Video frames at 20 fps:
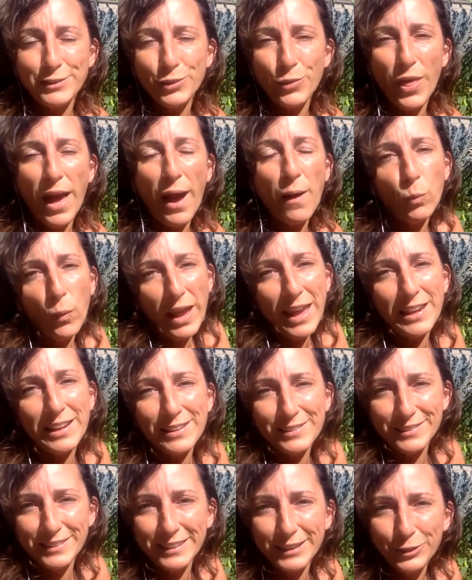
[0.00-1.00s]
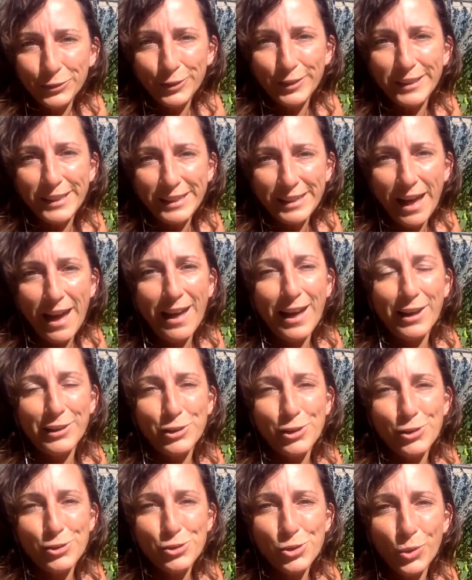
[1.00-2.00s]
So that weight is literally not
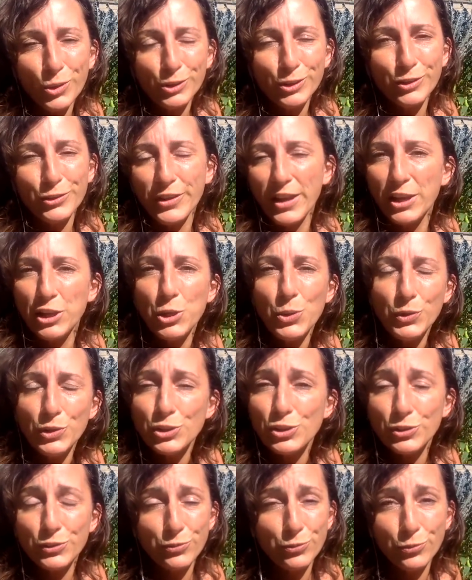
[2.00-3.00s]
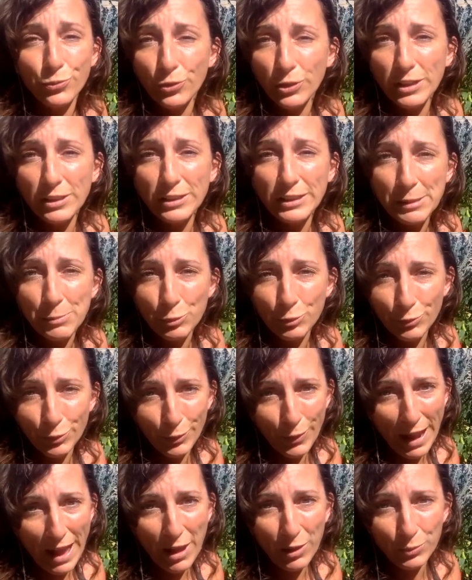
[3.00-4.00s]
on your shoulders and you can just freely move
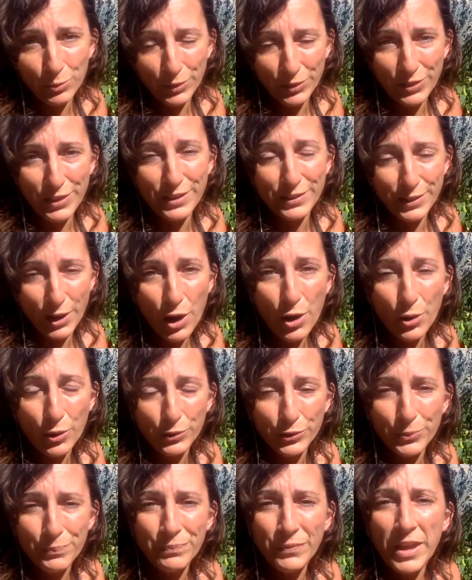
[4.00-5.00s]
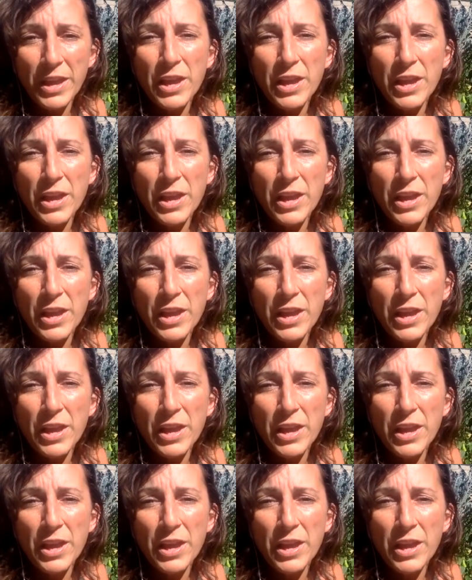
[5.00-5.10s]
around with this hose.